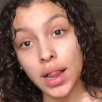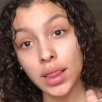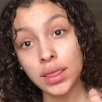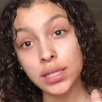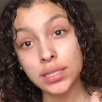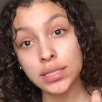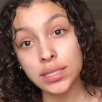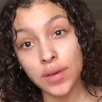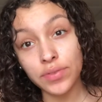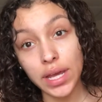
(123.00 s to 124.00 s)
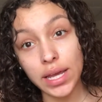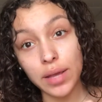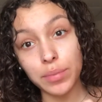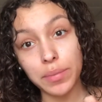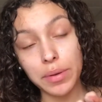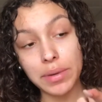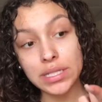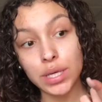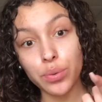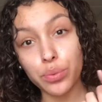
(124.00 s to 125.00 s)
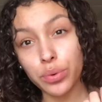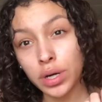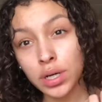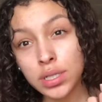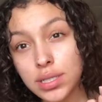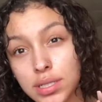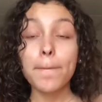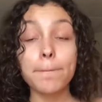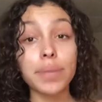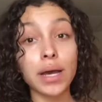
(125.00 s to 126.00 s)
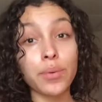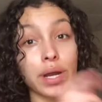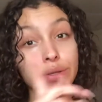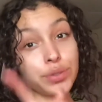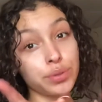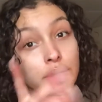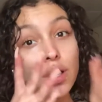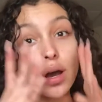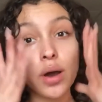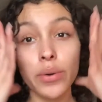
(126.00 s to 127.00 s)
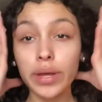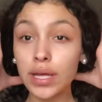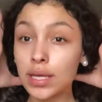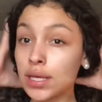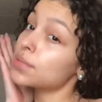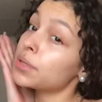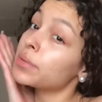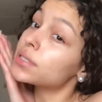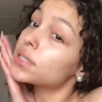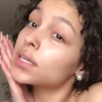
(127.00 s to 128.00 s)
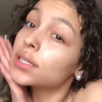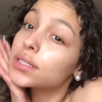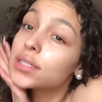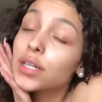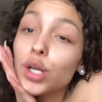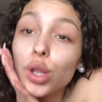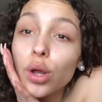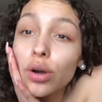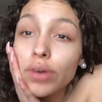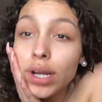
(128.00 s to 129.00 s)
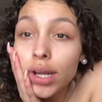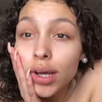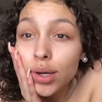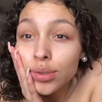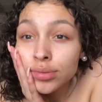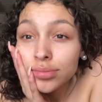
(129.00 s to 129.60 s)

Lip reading: the stuff they gave me made my skin worse. But what I do know is me and my skin is getting along right now.